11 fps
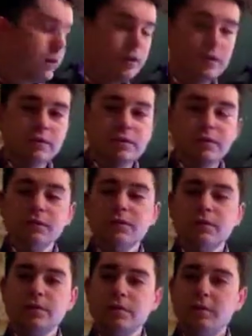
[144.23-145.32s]
And so here's
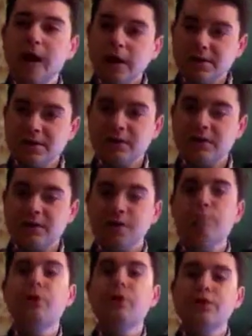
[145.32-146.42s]
some of the positives
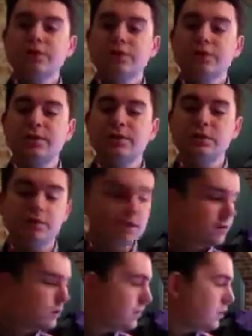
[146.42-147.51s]
of purchasing
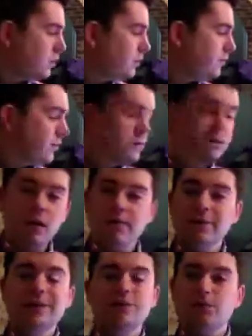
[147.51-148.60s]
music. First
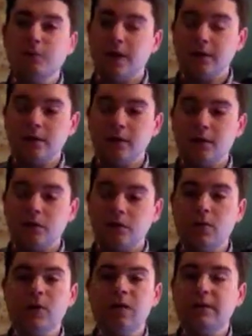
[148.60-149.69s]
off, it's the right thing to
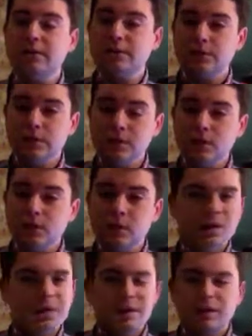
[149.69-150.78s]
do. It's legal.
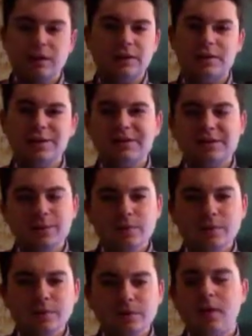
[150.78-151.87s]
It doesn't
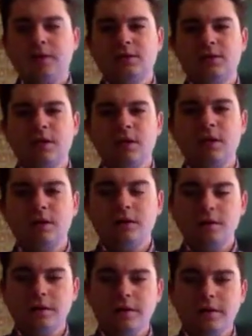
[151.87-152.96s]
typically cost a lot
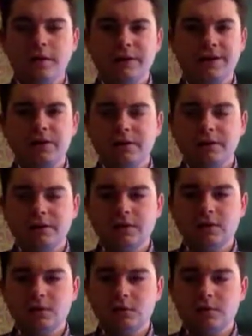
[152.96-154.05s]
unless you get
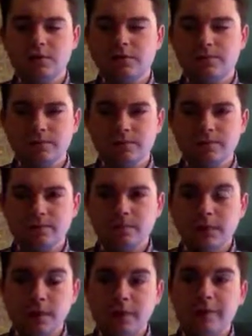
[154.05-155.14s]
some sort of
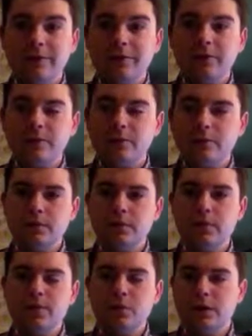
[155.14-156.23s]
Led Zeppelin
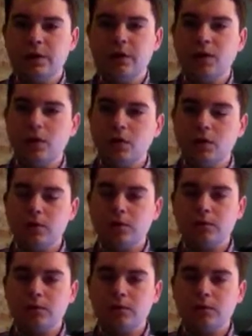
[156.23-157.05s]
40-year-old